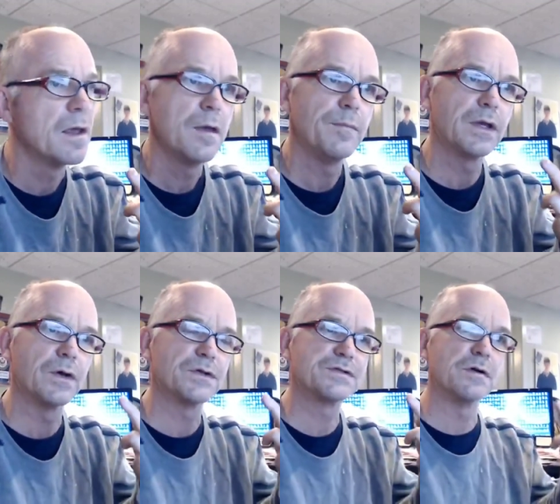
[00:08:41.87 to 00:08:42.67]

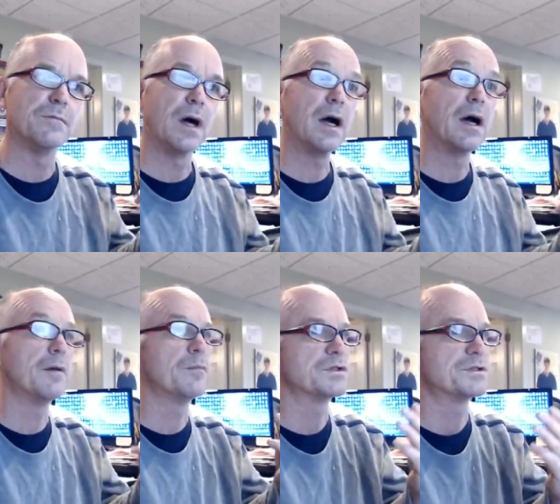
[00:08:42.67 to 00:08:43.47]
because the
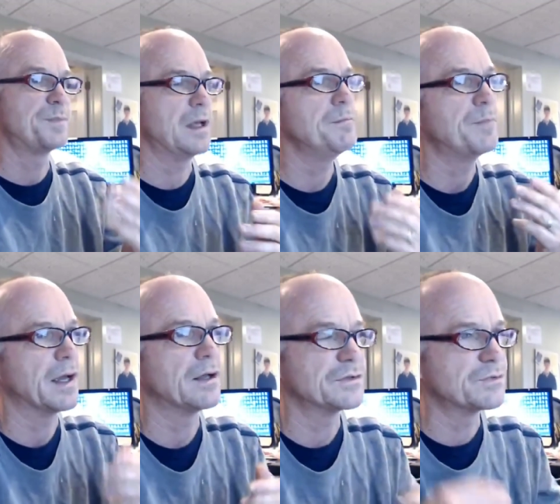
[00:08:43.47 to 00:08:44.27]
mom was pen
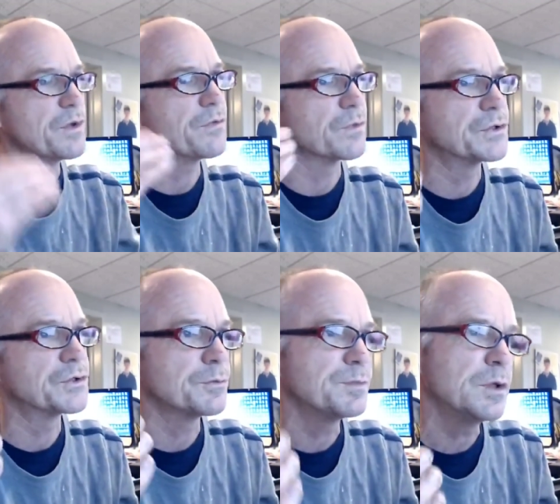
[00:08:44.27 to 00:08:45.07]
pals with
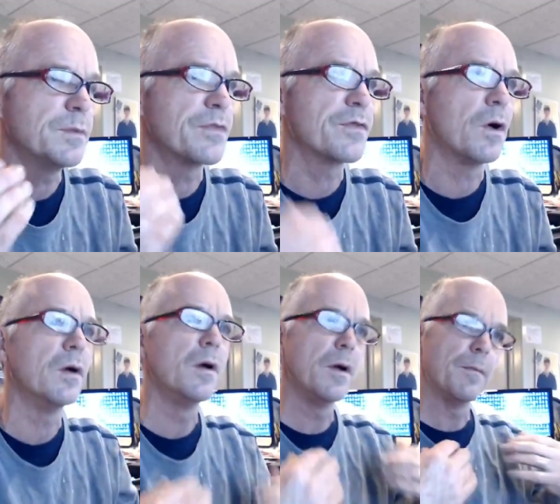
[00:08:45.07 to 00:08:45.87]
Richard Blumenthal,
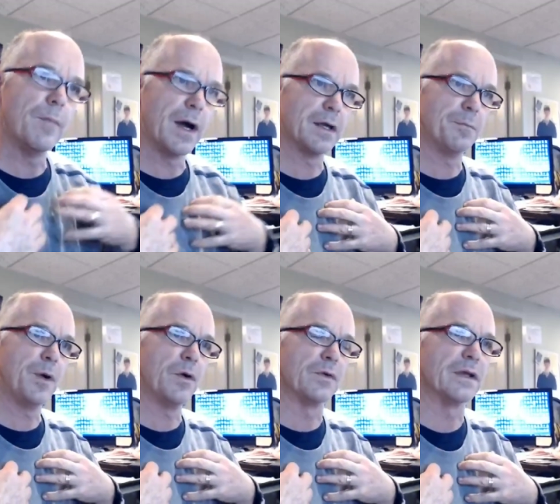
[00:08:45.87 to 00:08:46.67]
my opponent.